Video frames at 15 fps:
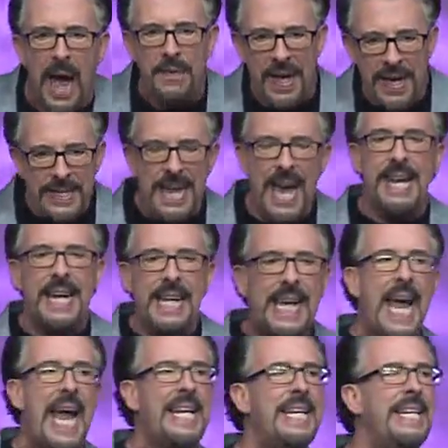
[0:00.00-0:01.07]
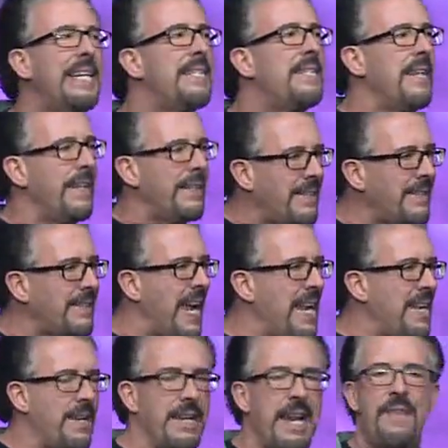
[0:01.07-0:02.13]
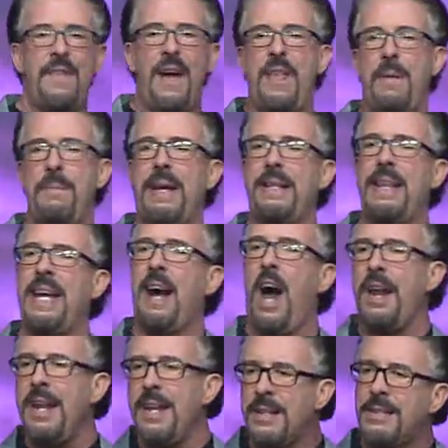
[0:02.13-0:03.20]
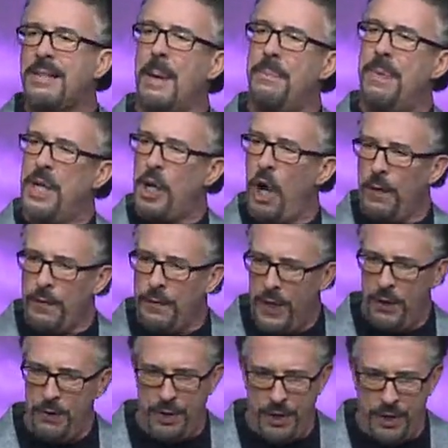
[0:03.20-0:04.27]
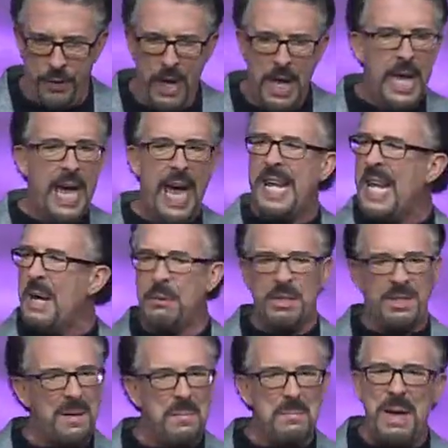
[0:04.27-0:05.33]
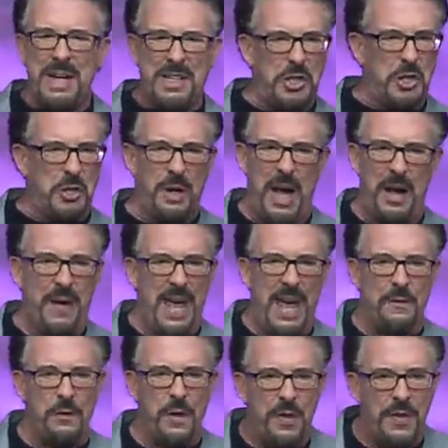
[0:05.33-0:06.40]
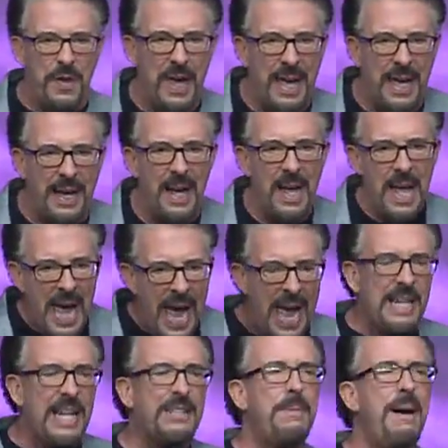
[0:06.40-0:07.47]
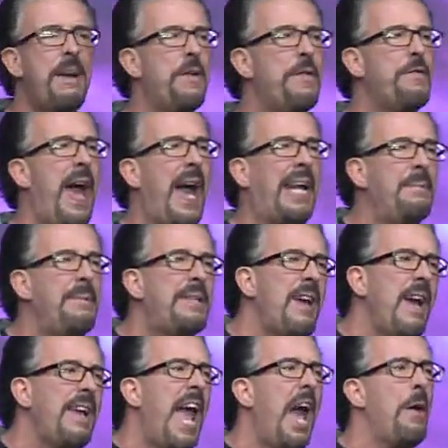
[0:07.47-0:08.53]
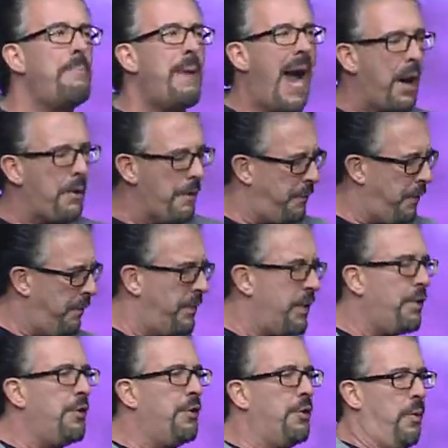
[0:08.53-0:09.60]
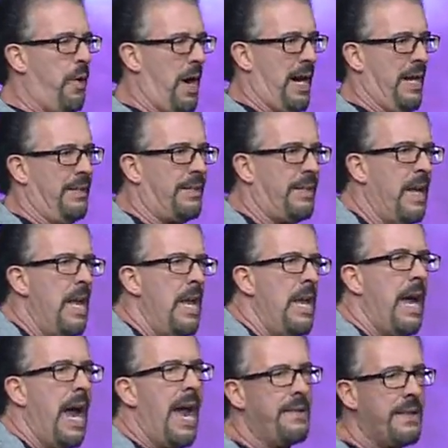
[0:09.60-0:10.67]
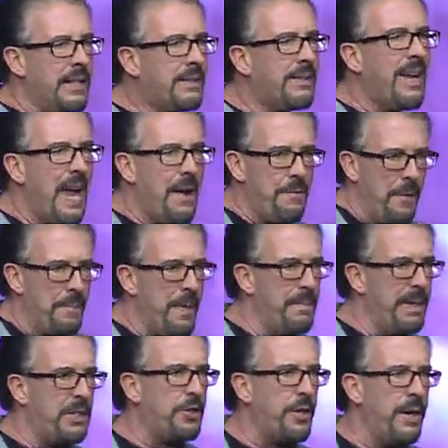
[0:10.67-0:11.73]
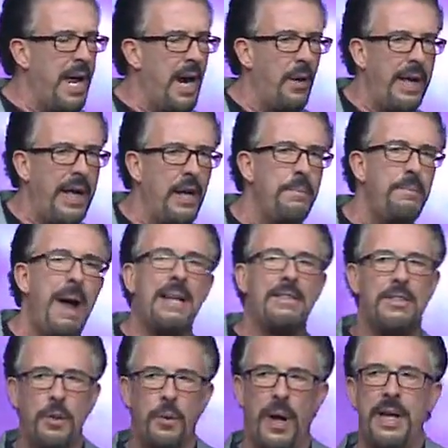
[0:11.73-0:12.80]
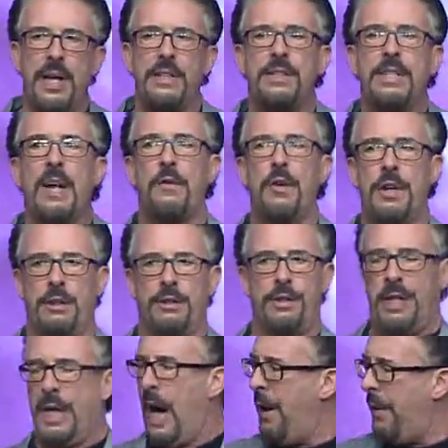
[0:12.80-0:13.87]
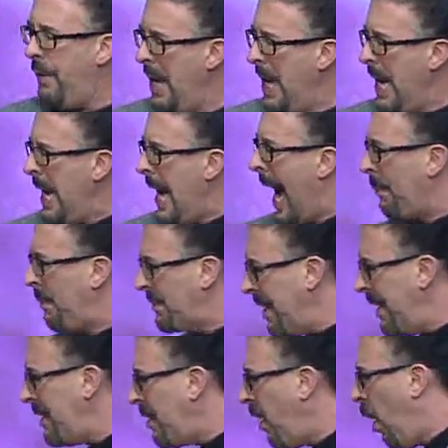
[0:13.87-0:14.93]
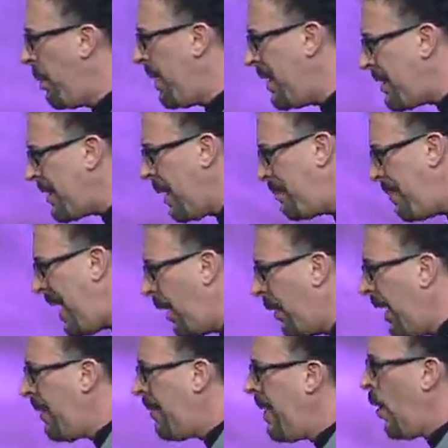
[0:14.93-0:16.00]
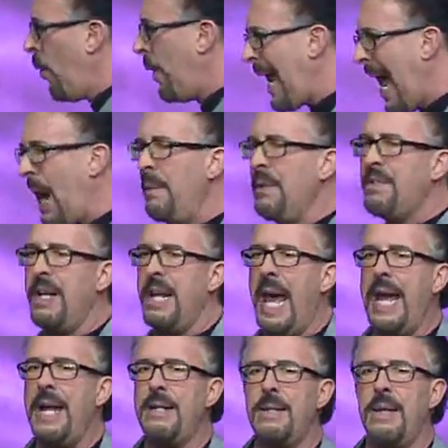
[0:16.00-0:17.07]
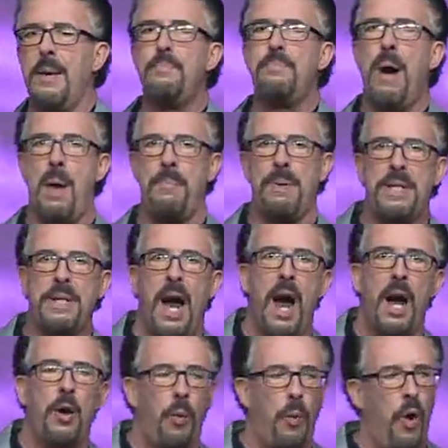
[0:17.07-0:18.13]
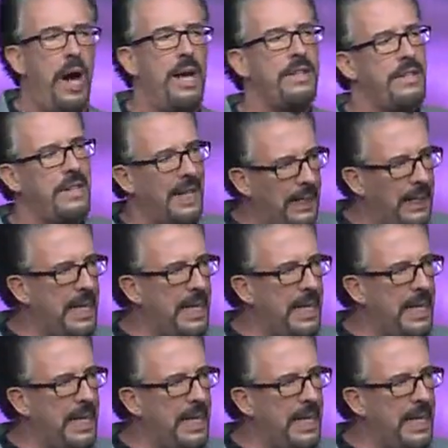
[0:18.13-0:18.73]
And they dedicated it to Satan. And then they got into something called voodoo. And it was a mixture of everything. As a matter of fact, let me tell you how powerful voodoo was. And this came from the missionary who passed away several years ago. I was in his home and he said, "Perry, when I was in Haiti, Papa Doc was the